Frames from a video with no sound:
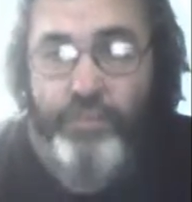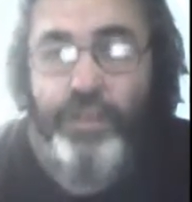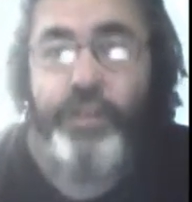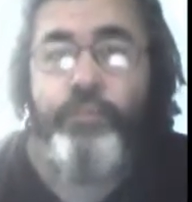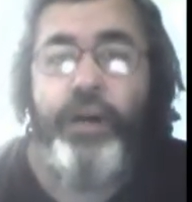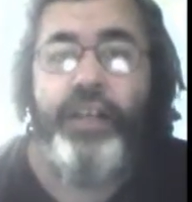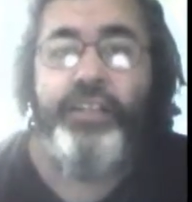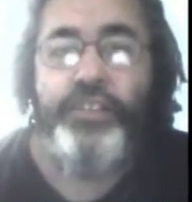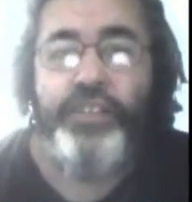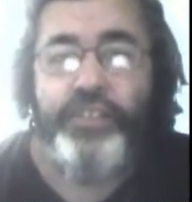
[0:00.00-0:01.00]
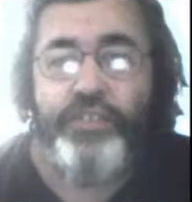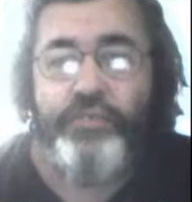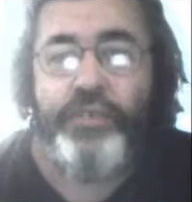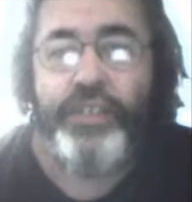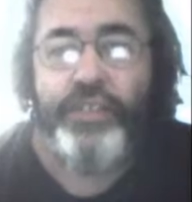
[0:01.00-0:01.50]
With apologies to
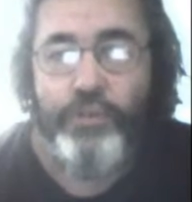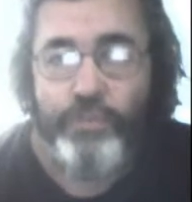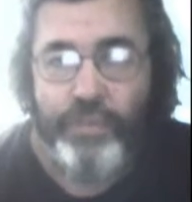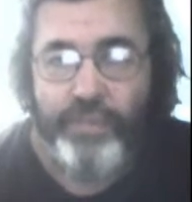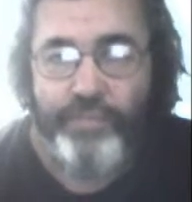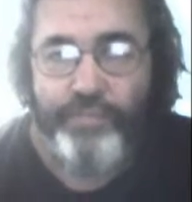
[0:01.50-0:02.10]
Rick Looper.